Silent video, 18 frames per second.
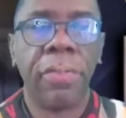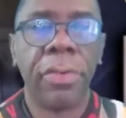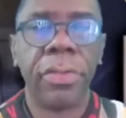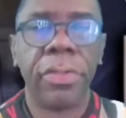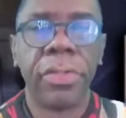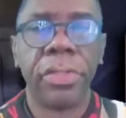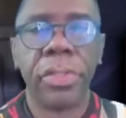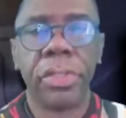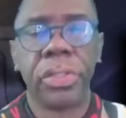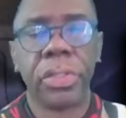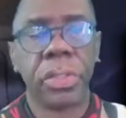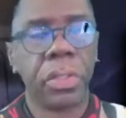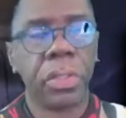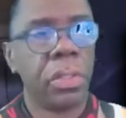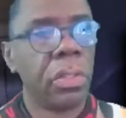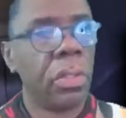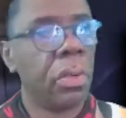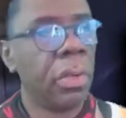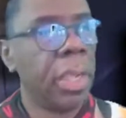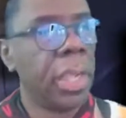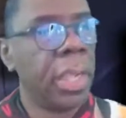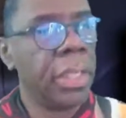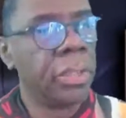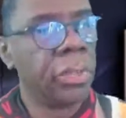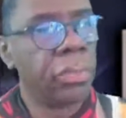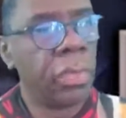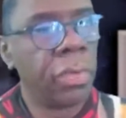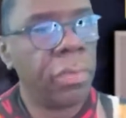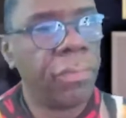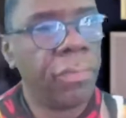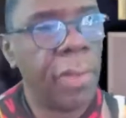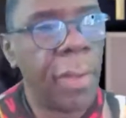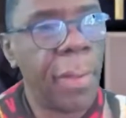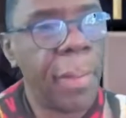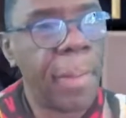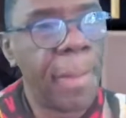versus your
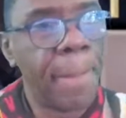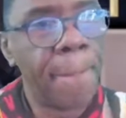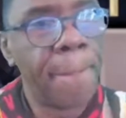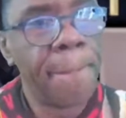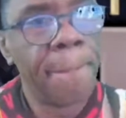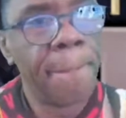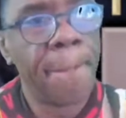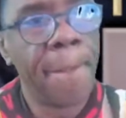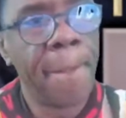Android phone.